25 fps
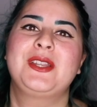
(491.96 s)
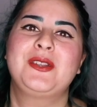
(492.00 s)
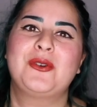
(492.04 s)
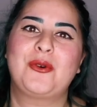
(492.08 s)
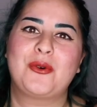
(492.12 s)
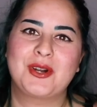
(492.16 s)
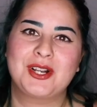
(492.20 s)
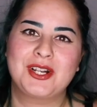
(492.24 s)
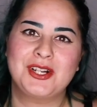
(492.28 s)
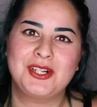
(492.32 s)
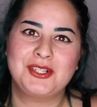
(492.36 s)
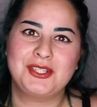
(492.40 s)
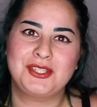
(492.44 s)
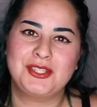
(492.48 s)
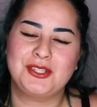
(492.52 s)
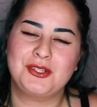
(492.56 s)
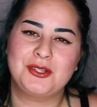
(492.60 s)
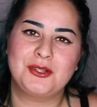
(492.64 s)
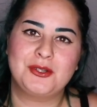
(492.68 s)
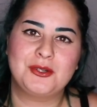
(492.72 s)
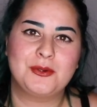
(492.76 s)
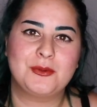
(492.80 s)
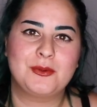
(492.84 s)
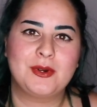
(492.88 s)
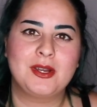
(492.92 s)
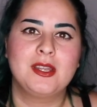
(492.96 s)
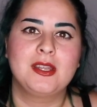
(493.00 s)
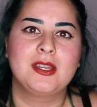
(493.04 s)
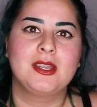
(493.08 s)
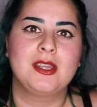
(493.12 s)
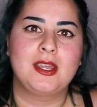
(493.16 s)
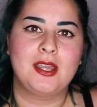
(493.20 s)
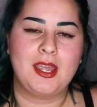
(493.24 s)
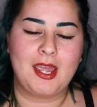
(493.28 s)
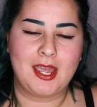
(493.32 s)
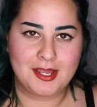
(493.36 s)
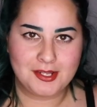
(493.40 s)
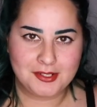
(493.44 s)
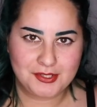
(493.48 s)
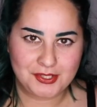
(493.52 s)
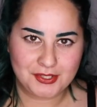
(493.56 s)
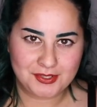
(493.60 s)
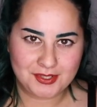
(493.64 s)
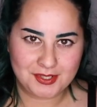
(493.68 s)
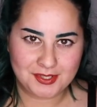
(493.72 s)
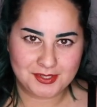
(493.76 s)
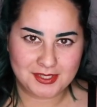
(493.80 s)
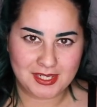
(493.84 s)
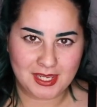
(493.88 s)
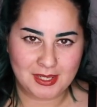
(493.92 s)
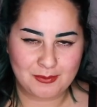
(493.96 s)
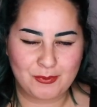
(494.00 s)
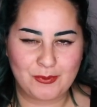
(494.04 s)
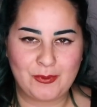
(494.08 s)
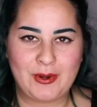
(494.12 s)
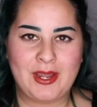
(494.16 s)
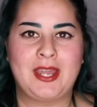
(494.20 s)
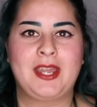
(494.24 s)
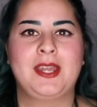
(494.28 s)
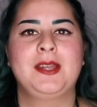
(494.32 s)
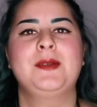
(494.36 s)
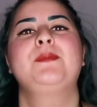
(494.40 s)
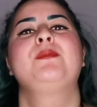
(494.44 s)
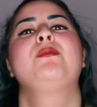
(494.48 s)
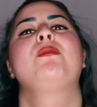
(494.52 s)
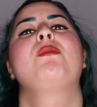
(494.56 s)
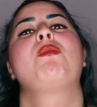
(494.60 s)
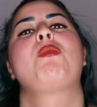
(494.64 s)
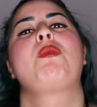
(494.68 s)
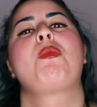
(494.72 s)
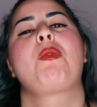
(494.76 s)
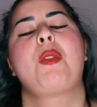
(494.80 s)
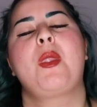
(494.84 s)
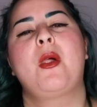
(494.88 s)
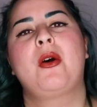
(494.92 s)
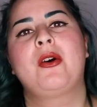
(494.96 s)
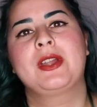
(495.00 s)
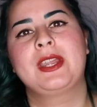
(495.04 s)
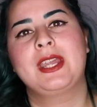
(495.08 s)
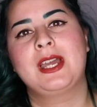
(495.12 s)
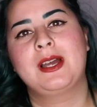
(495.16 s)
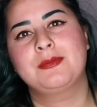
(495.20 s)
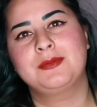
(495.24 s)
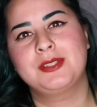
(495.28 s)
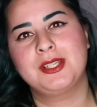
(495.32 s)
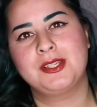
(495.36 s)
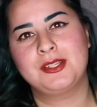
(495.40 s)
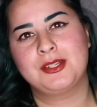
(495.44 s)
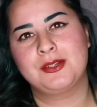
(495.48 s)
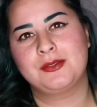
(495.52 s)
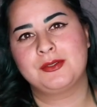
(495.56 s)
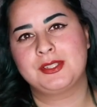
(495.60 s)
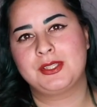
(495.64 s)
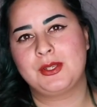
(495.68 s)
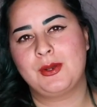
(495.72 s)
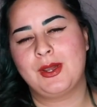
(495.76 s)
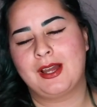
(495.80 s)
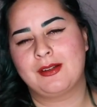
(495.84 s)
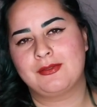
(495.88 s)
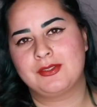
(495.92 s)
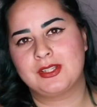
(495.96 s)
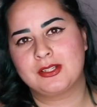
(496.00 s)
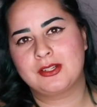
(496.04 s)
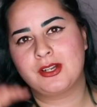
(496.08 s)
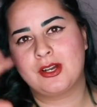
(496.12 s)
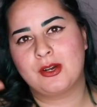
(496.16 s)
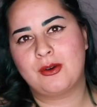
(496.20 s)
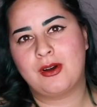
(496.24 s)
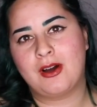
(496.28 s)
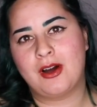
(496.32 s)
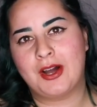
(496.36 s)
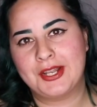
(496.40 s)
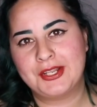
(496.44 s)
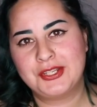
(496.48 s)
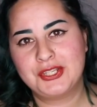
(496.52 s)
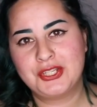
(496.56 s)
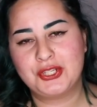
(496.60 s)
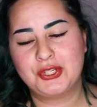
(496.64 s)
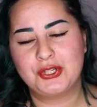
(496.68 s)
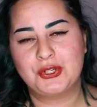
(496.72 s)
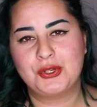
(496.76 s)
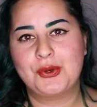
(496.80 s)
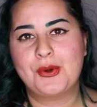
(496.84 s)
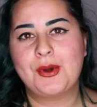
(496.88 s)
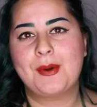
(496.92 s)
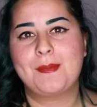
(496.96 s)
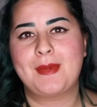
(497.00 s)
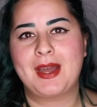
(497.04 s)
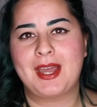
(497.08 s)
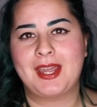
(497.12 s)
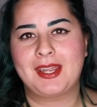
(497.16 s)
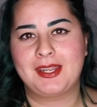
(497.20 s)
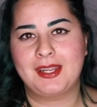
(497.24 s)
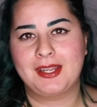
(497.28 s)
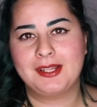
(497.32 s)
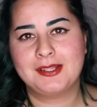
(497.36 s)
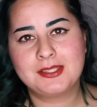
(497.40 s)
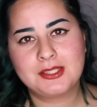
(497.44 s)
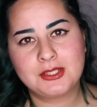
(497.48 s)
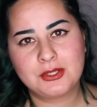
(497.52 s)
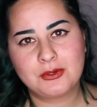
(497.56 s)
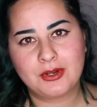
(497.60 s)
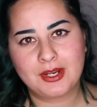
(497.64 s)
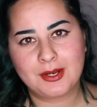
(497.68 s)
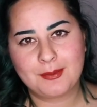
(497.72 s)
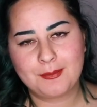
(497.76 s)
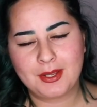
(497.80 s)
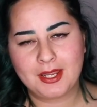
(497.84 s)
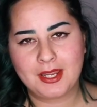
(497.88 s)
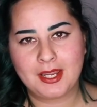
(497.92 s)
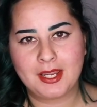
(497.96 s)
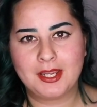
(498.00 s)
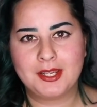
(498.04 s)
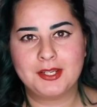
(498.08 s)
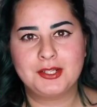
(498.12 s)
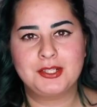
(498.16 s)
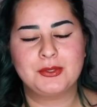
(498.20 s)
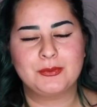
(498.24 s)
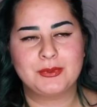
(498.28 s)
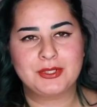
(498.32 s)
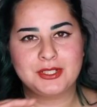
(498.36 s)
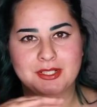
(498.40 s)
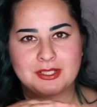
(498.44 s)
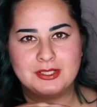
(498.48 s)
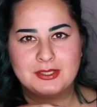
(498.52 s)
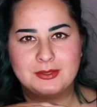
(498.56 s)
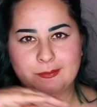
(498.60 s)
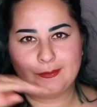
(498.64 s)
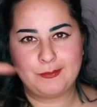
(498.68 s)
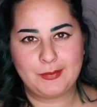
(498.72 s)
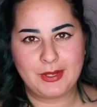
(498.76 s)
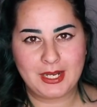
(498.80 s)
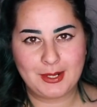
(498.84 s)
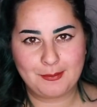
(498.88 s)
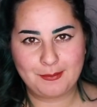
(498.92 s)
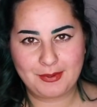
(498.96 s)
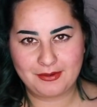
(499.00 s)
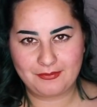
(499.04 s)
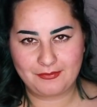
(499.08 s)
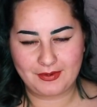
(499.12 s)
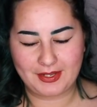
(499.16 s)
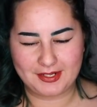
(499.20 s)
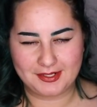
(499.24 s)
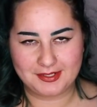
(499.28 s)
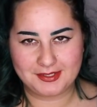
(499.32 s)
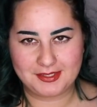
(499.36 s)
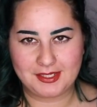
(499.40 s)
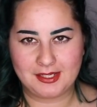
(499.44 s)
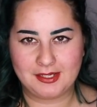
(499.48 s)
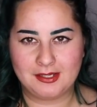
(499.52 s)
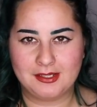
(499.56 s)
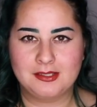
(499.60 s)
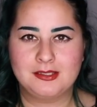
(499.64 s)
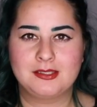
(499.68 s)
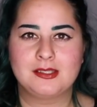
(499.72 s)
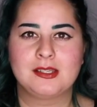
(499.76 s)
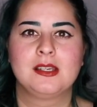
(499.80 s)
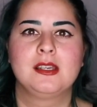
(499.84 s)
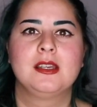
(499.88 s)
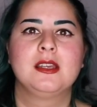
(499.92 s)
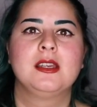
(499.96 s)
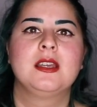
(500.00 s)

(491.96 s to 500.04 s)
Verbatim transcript: in order to enter this giveaway, all you have to do is you have to go onto my Instagram page, which is pinupandfantasies,